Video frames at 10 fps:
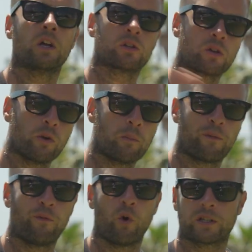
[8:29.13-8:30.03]
So number
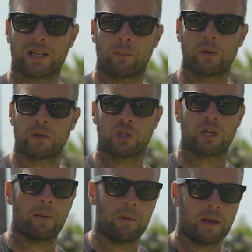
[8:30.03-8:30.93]
4, to help you with your
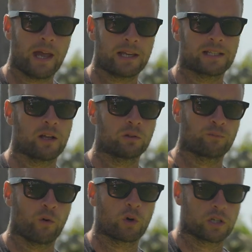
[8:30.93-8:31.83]
jab, exhale,
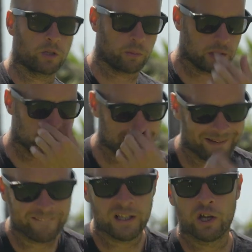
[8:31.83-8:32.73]
focus on your breathing.
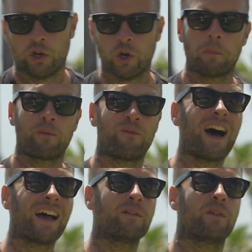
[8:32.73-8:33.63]
Number
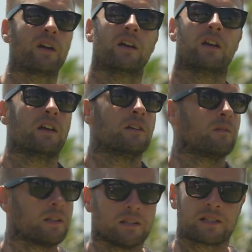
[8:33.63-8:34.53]
5,
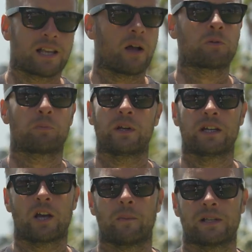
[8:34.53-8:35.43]
sounds pretty
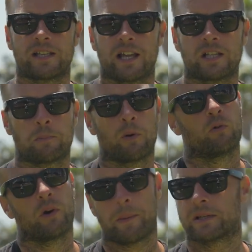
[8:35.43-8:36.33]
common sense, but
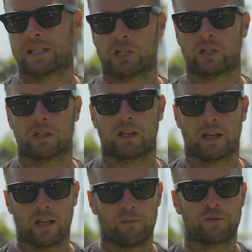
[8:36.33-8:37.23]
repetition.
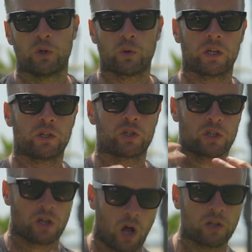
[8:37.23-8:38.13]
If you can
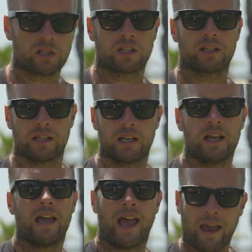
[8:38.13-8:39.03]
just constantly,
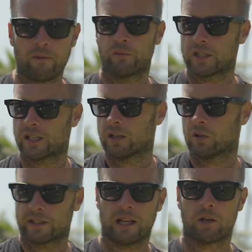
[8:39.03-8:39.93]
every single
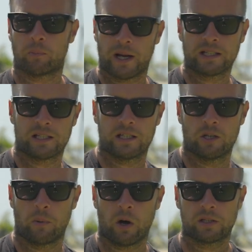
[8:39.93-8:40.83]
day you're practicing your
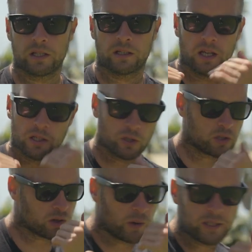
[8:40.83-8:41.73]
boxing,
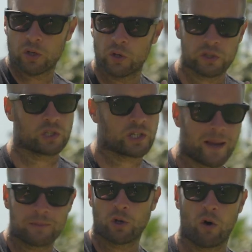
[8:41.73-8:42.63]
just throwing tons of
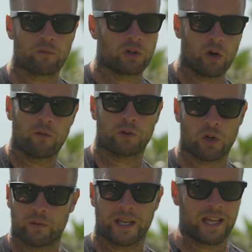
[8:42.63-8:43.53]
jabs over and over and
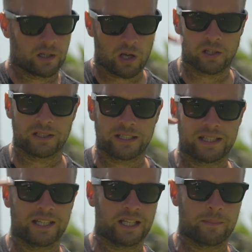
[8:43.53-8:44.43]
over again and constantly
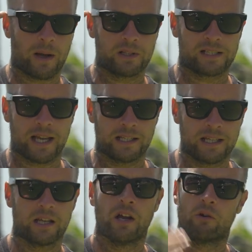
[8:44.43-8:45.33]
thinking about the
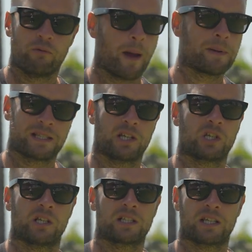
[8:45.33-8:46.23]
technique,
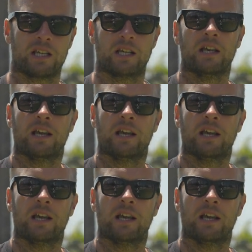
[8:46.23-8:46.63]
repetition is key.